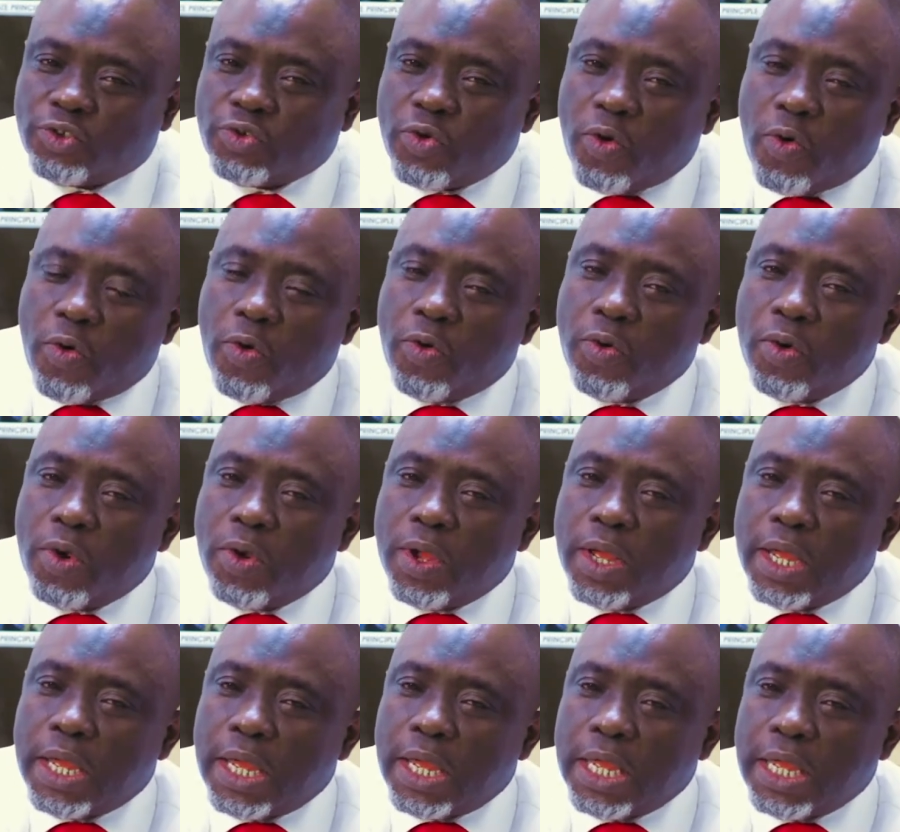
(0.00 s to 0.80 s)
to
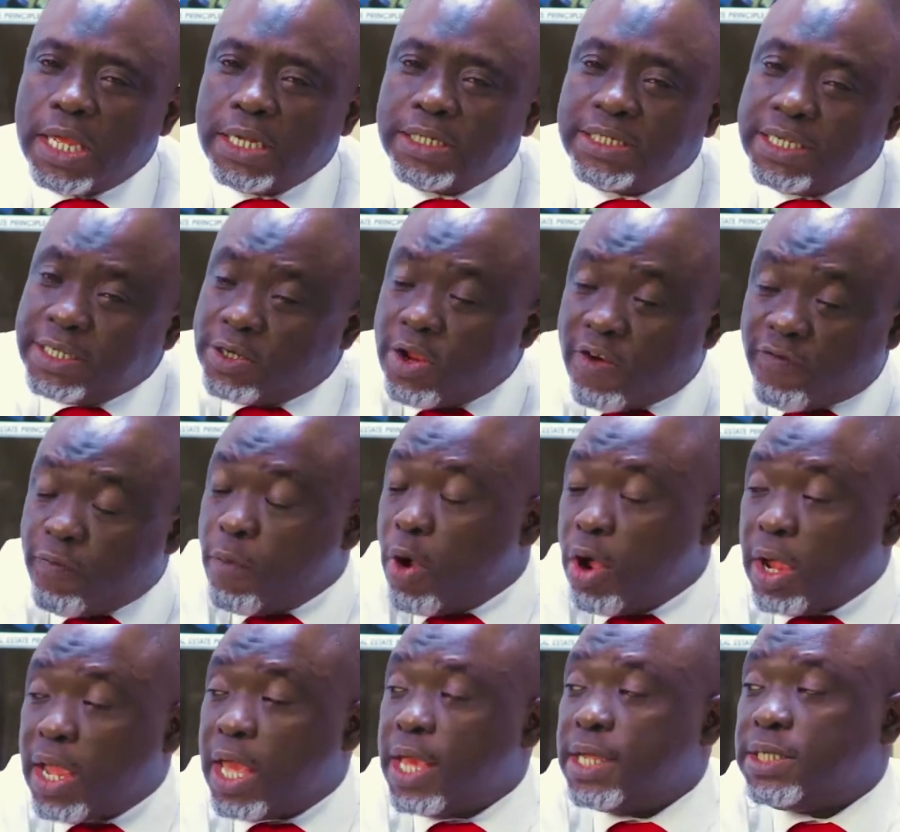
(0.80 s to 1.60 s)
a deed of
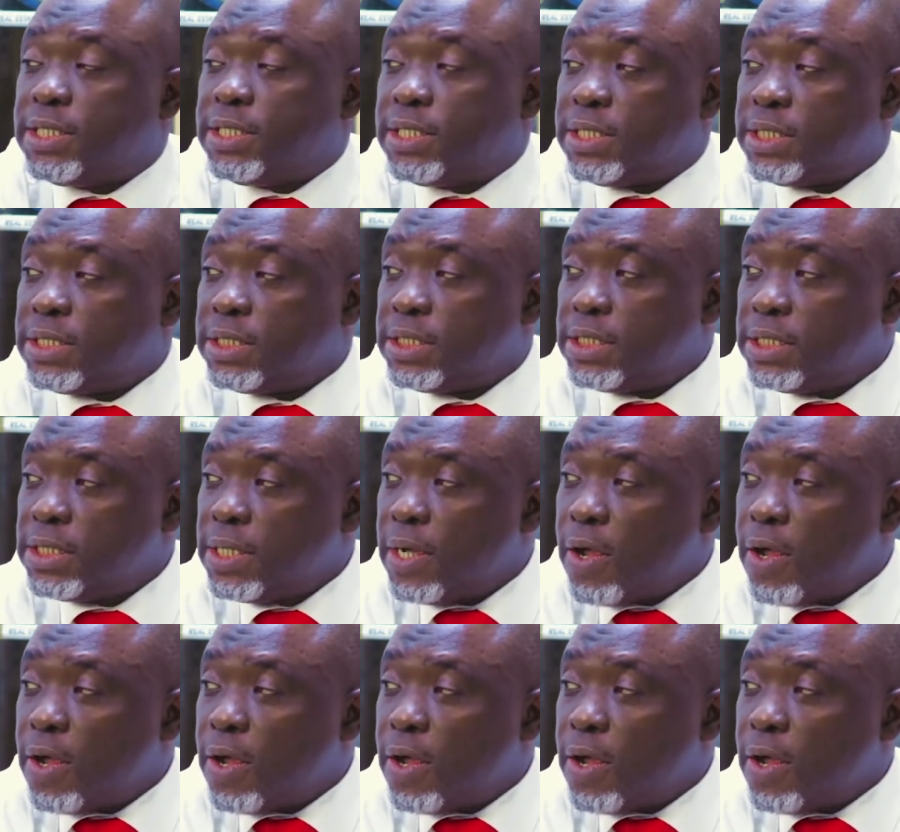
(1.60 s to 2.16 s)
mortgage?